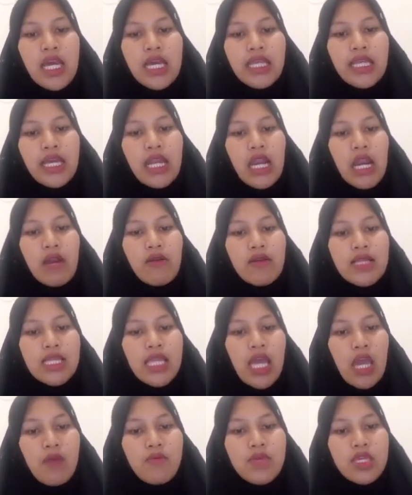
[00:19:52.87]
there are
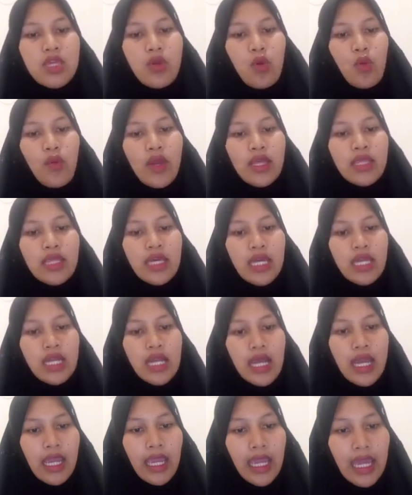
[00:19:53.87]
times when
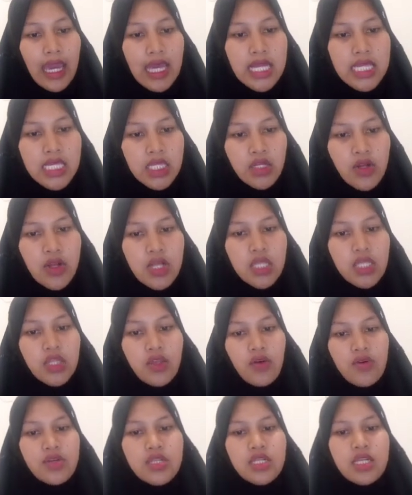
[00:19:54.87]
their hands don't
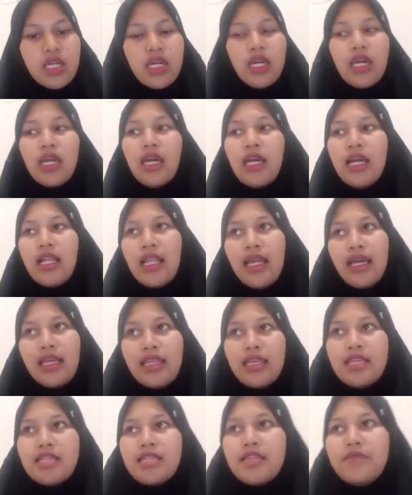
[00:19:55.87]
touch, like
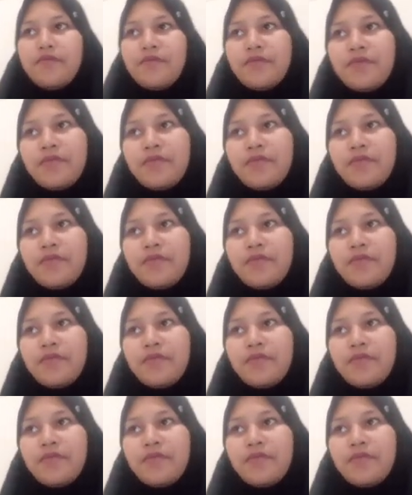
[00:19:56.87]
this.